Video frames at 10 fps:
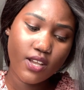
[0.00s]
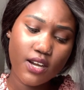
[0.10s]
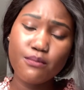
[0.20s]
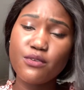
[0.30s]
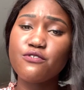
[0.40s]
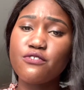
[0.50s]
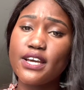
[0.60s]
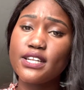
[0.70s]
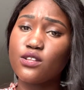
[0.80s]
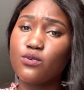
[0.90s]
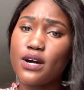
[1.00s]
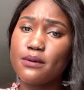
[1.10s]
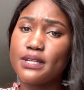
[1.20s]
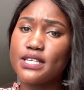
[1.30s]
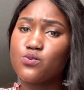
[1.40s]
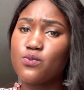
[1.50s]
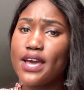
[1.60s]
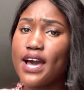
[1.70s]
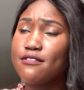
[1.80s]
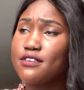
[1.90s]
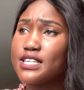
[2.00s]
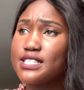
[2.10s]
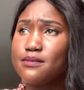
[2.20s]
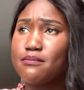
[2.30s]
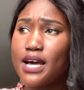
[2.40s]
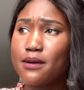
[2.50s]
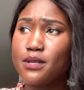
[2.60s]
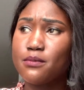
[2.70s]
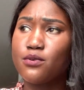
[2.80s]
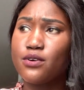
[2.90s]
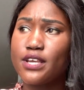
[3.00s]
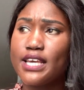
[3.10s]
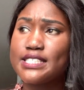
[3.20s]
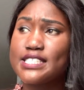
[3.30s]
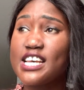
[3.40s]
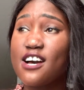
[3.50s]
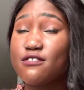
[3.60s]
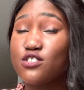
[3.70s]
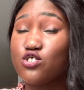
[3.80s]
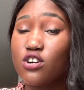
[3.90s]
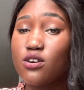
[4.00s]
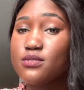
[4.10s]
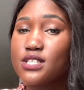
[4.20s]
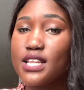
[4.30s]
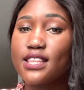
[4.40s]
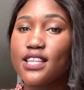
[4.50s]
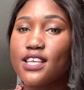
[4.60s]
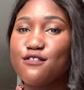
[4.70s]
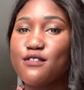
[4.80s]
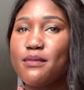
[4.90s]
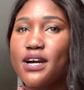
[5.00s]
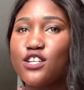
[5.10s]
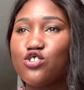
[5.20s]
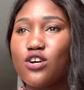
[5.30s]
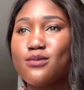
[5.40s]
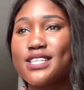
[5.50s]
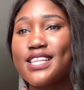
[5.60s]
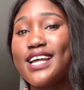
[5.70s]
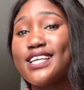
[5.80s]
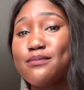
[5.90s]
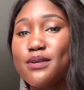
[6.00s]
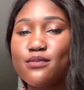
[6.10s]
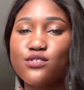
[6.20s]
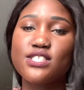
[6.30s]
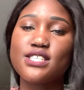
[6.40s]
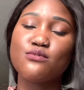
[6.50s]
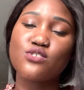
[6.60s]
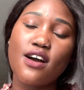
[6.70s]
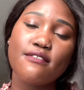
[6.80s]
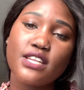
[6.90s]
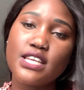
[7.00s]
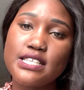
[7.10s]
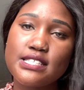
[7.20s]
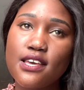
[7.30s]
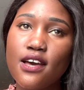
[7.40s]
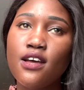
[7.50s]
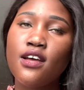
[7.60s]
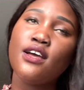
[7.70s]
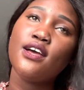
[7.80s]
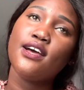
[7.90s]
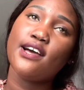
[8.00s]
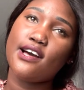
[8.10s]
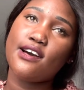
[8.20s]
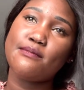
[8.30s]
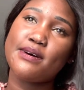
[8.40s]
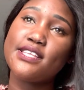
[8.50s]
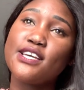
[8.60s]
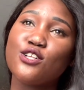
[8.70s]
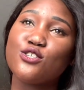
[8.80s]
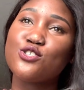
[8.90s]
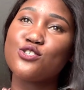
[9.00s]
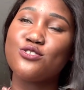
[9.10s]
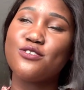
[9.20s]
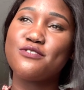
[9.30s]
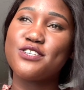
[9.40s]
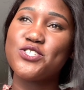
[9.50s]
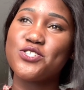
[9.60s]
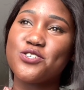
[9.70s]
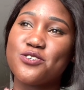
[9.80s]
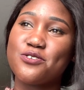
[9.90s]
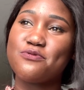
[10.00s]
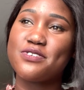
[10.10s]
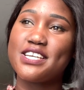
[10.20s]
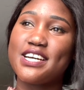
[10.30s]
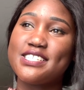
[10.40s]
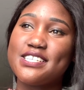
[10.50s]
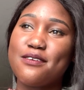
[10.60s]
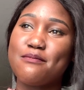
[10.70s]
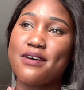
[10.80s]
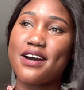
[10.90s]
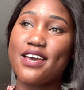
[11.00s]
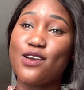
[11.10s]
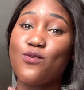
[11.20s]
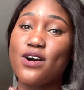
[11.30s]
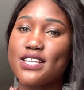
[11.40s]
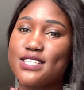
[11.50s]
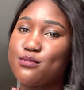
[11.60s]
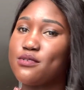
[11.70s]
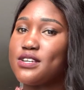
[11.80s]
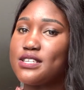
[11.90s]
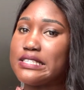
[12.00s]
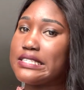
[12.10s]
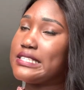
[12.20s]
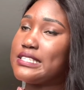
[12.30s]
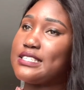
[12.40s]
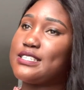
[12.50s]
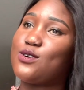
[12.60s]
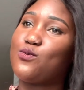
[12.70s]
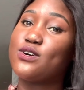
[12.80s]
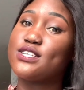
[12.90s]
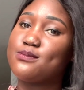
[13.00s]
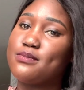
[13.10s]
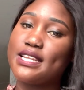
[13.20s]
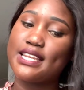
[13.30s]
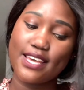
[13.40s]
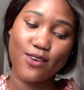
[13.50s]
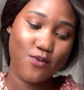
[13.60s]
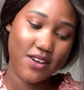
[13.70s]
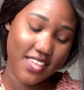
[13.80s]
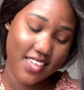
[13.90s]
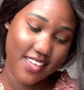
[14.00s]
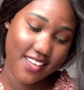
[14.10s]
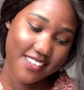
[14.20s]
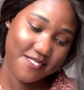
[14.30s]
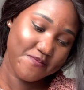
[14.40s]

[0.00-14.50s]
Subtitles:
you find at the workplace where Africans and Black people get tougher jobs, like they give them harder jobs, and then other people just seem to have it easier. I think I'll also do a video regarding my work experience, what it's been like working here.